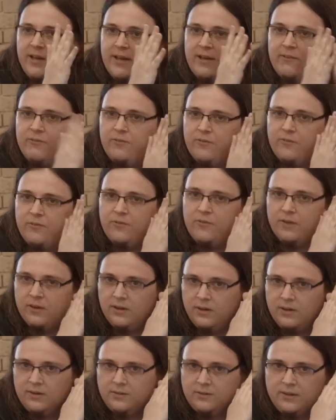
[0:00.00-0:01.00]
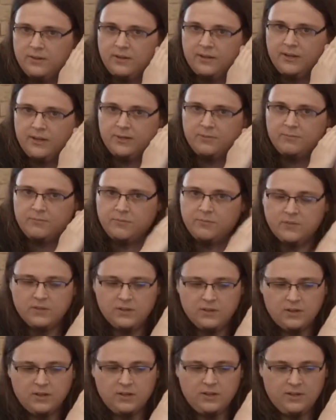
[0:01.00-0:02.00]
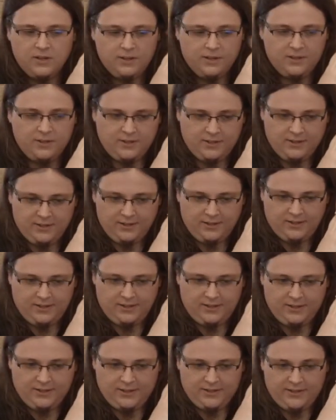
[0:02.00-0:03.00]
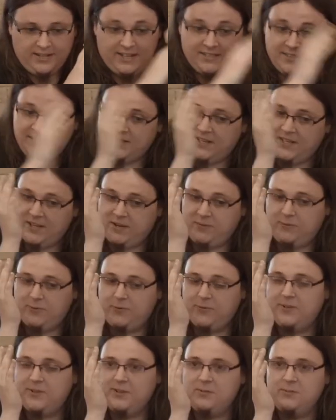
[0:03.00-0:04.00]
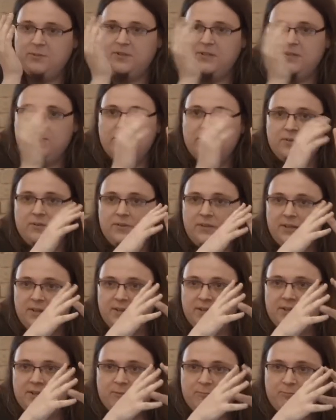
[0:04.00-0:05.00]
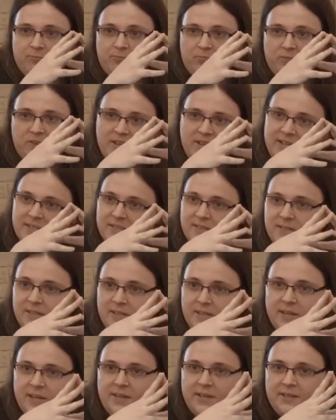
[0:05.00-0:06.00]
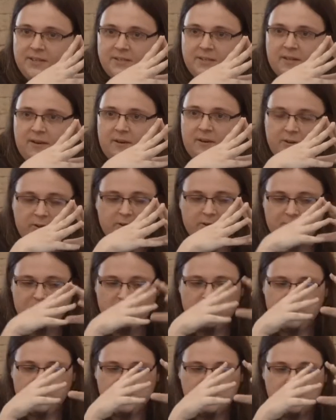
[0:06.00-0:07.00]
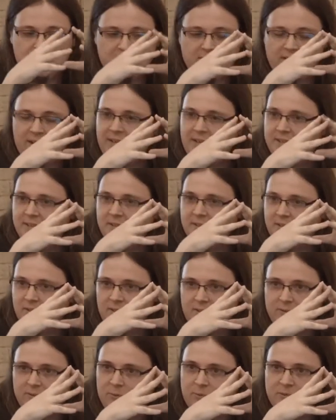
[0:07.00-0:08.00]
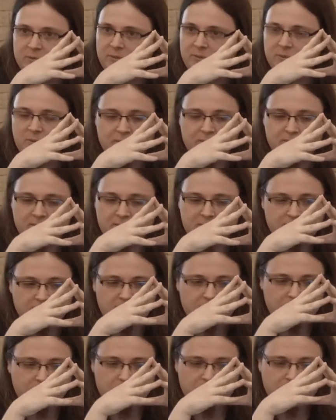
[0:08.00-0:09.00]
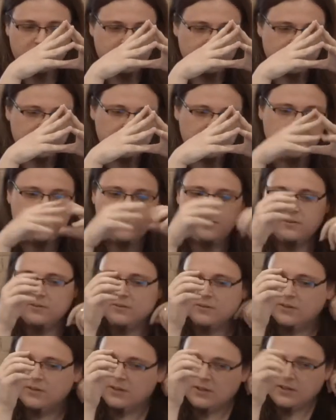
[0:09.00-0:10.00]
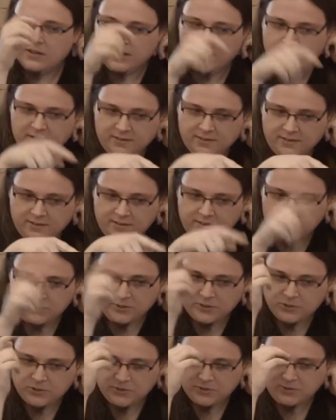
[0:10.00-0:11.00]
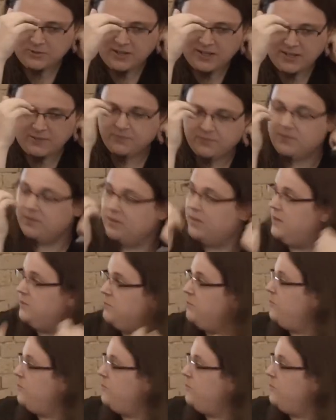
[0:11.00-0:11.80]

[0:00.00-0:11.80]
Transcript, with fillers: have um, um an SDK for them, but even the, the SDKs are not open source. The license is not open source. It's still proprietary. And the picture to the left, I